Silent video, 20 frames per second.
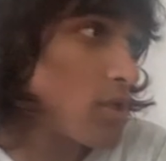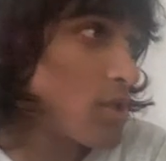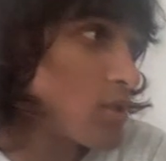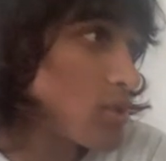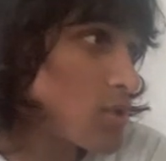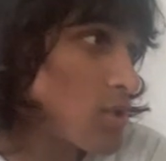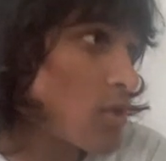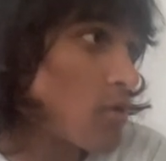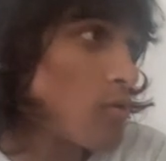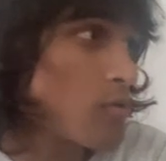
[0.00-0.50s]

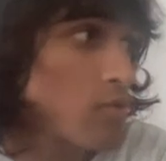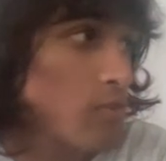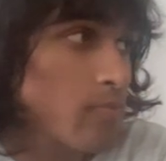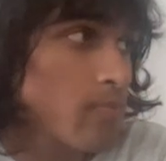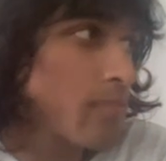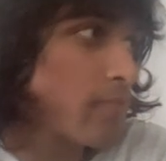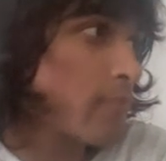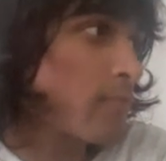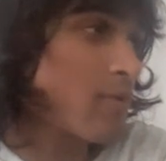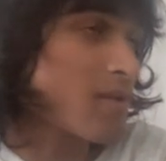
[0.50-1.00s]
So
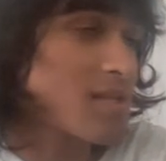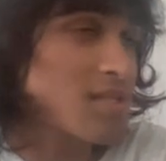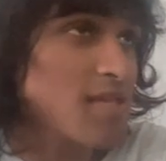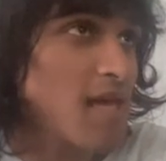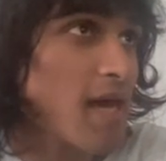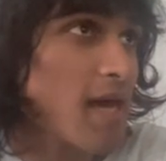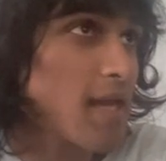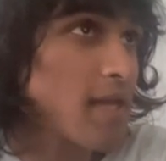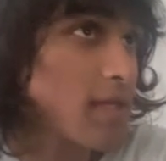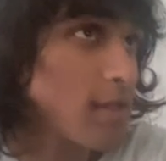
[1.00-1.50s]
with
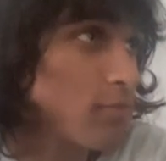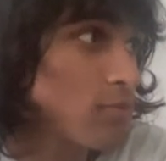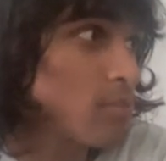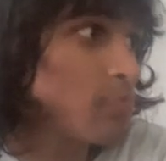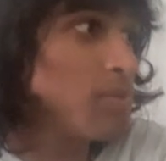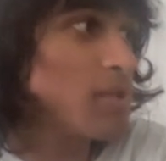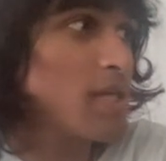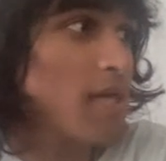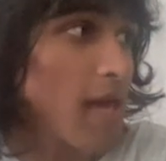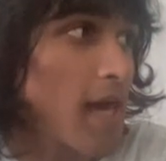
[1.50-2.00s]
10, it would
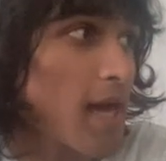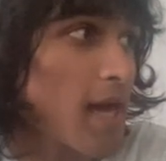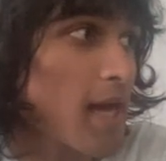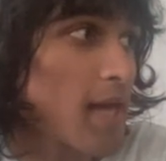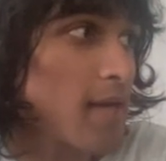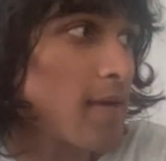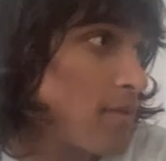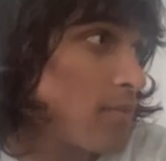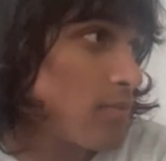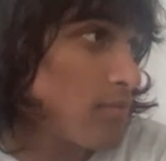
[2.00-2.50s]
be A.